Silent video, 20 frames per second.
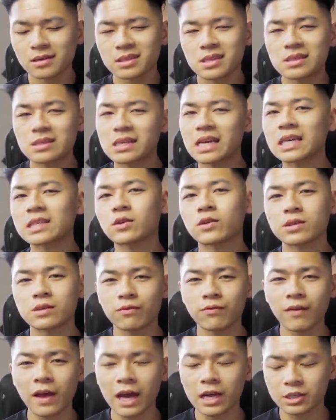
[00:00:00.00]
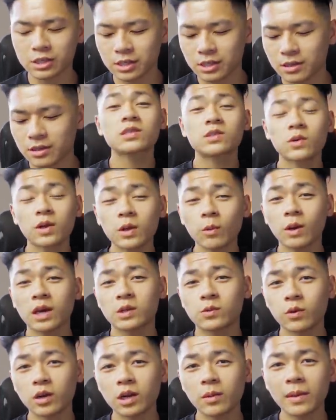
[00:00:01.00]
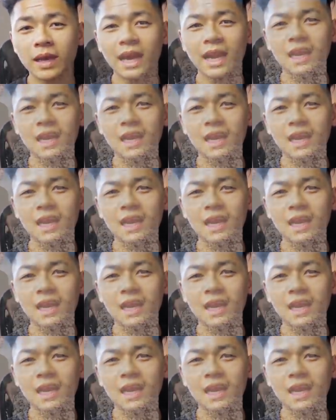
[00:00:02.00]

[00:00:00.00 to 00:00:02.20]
since you guys are into fashion. So anyways, we're gonna be